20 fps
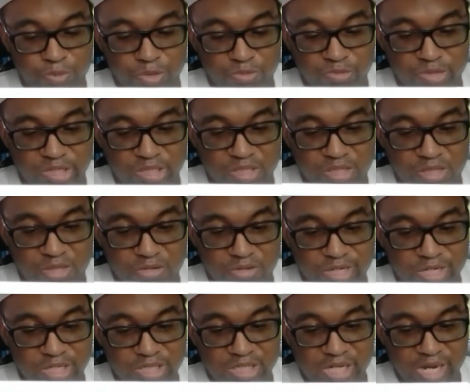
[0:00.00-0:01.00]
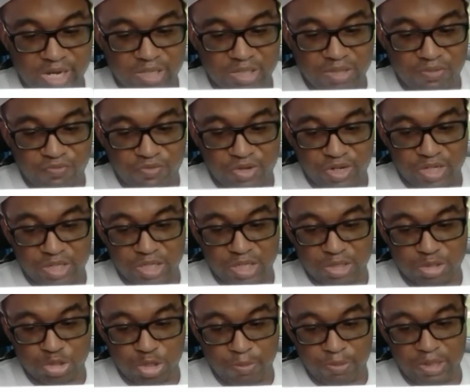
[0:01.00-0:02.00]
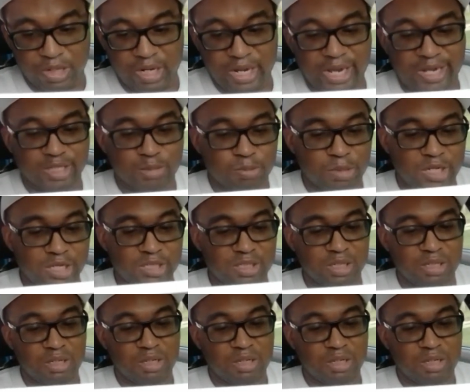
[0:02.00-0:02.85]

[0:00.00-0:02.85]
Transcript: with three times the fun and triple the last. Plus,